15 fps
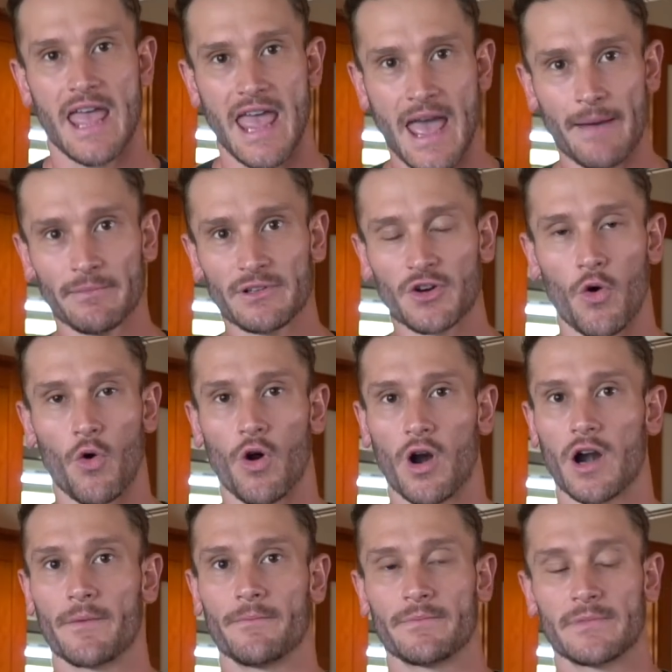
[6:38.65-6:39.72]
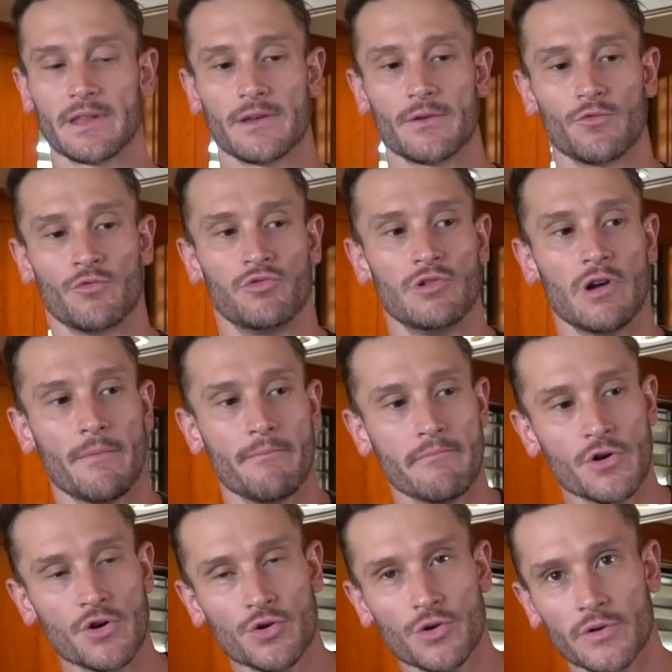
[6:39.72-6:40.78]
mTOR
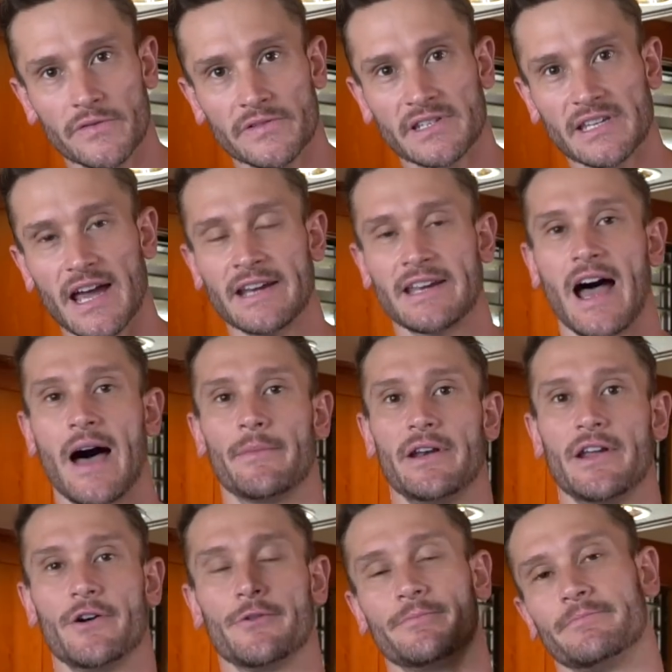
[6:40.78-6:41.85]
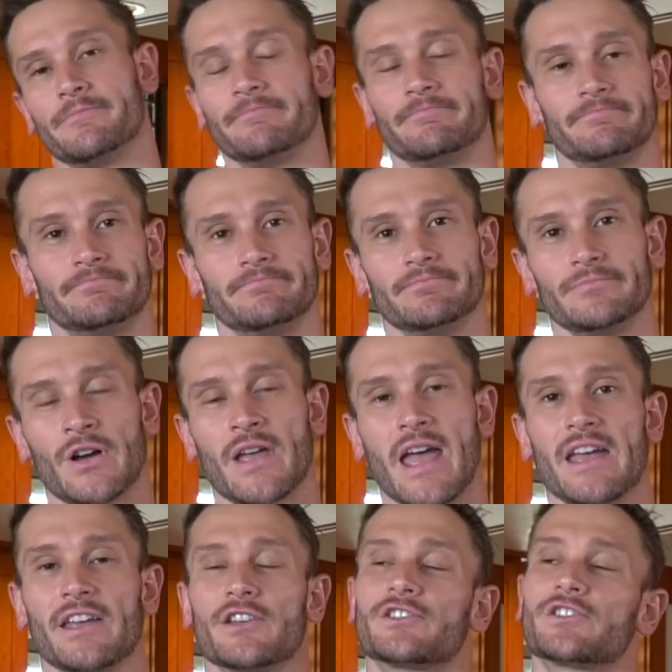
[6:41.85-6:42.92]
removes a domino.
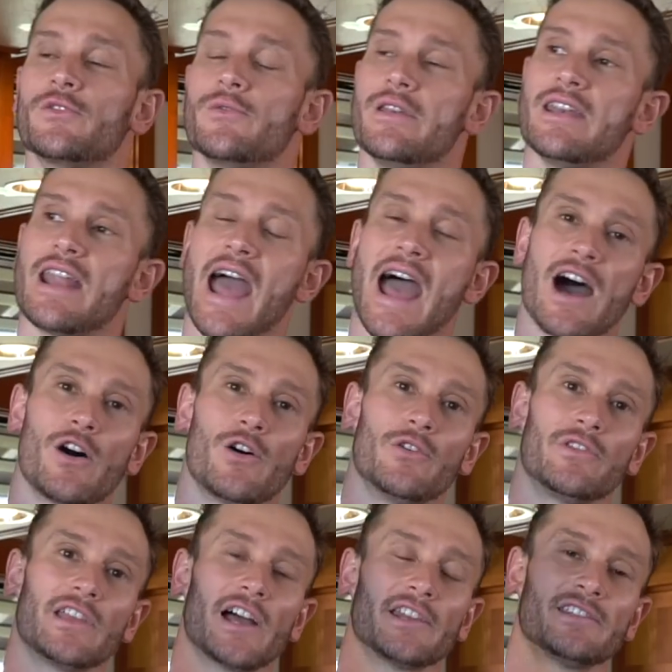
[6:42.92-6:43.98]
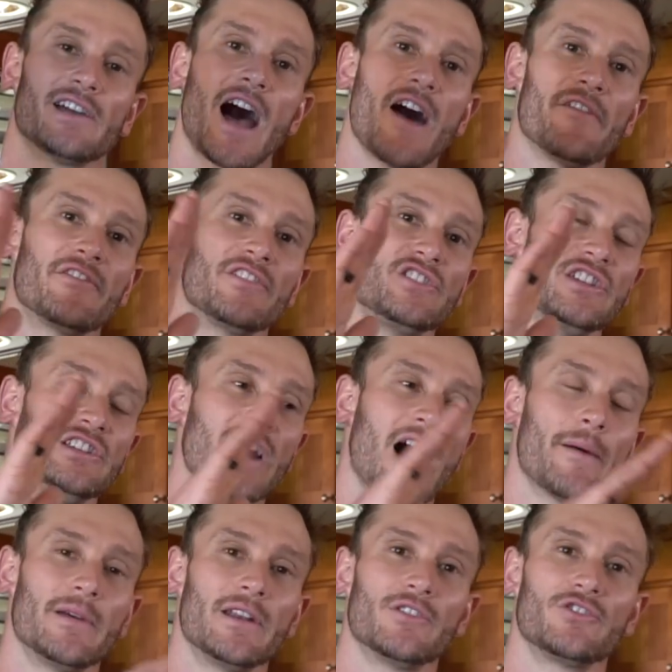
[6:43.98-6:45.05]
Okay, so now the autophagy
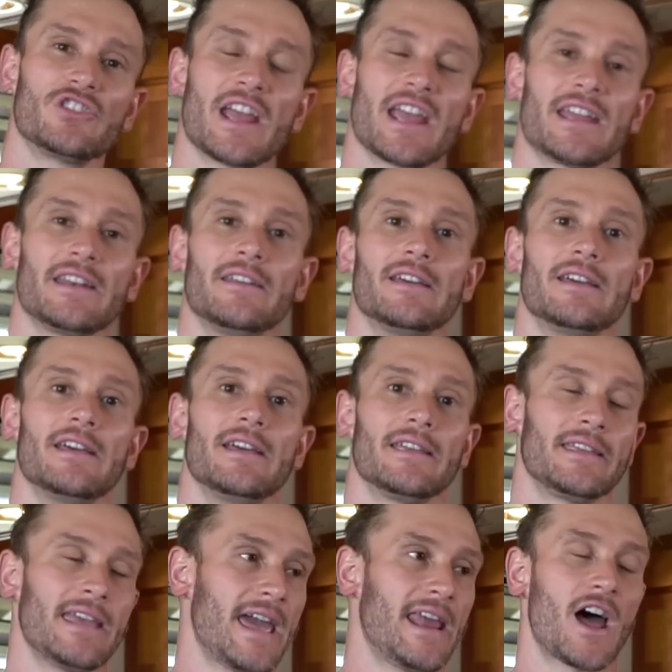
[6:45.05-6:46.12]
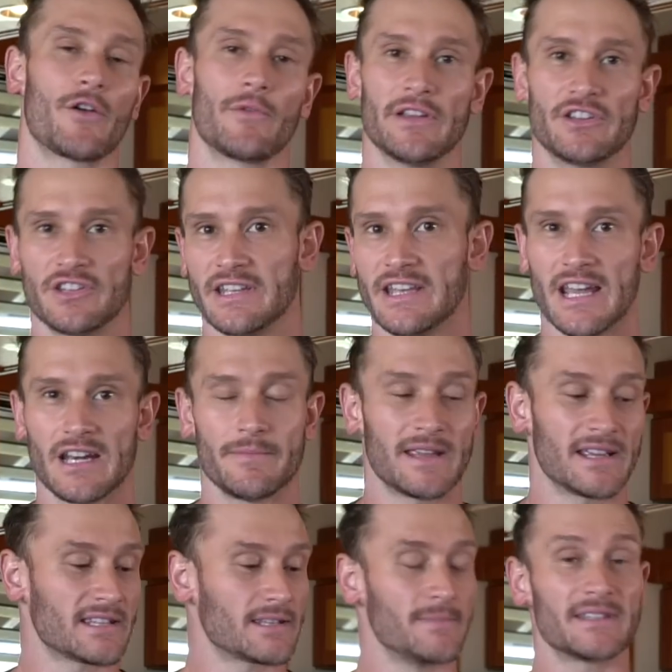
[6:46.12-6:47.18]
domino chain cannot reach the end
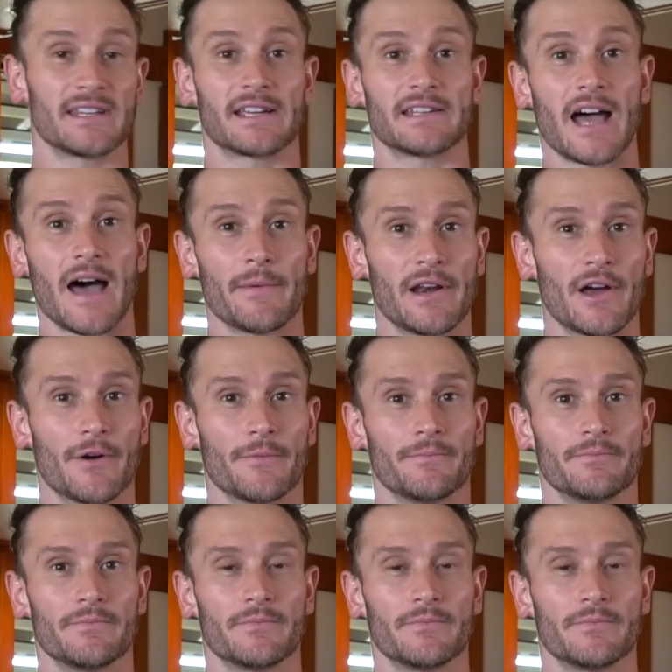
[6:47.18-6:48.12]
because it's missing a domino.